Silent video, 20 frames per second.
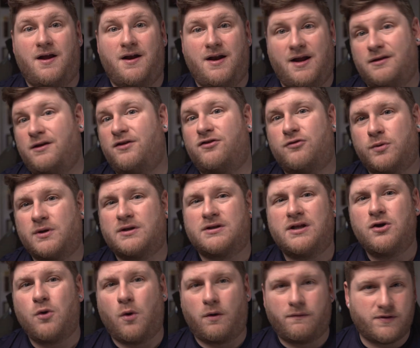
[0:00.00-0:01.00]
Now let's
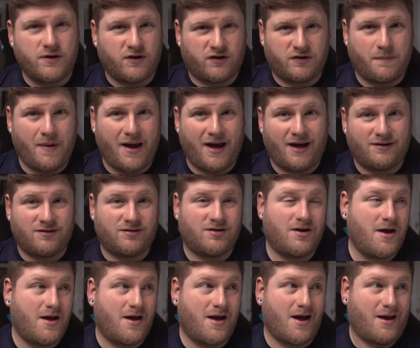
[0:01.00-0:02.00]
quickly go over the
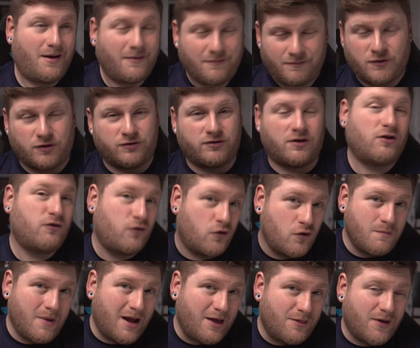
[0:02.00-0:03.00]
specs, because the
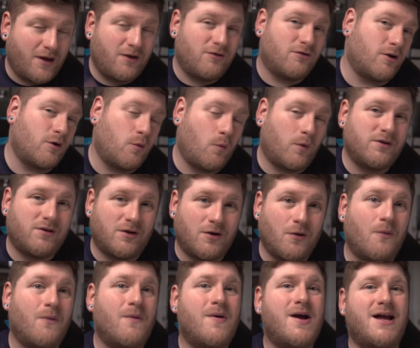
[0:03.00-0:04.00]
two main things you're going to want to
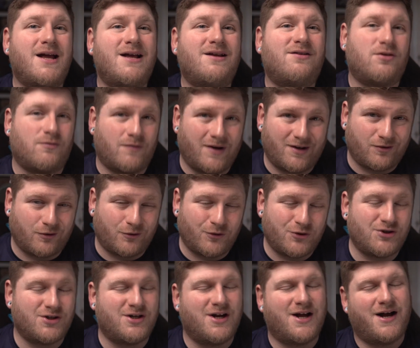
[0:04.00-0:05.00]
know is the
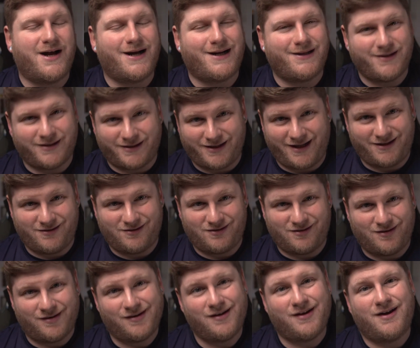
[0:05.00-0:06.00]
resolution and the
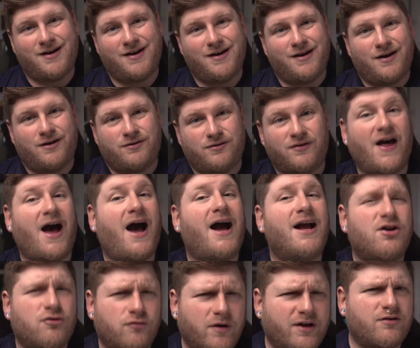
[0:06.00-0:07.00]
lens. So the
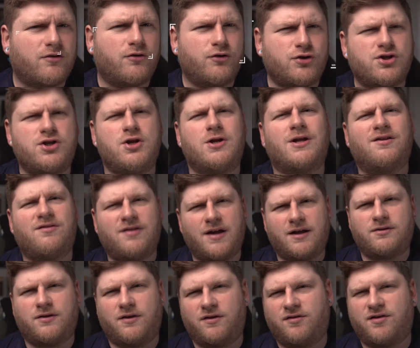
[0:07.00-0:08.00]
highest resolution you can
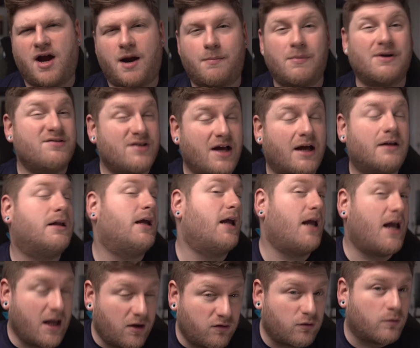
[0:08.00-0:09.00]
set to this camera
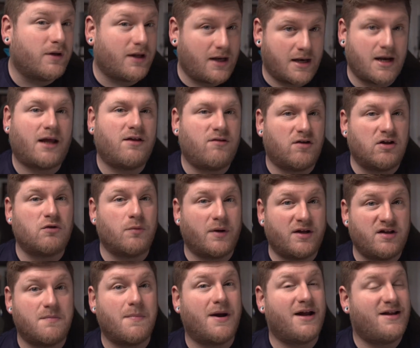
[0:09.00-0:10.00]
sadly is only
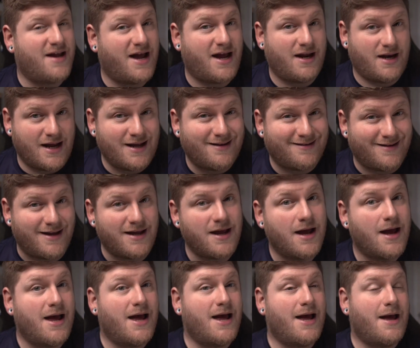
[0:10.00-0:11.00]
1920 by 1080,
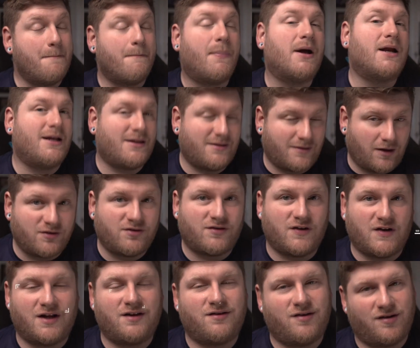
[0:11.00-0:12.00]
but it does
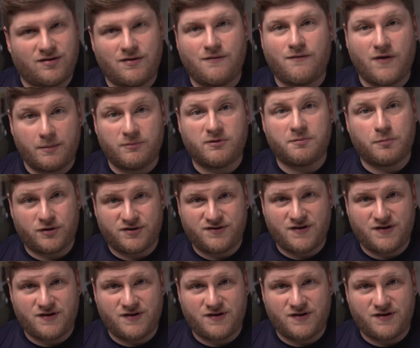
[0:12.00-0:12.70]
sit at 60 frames per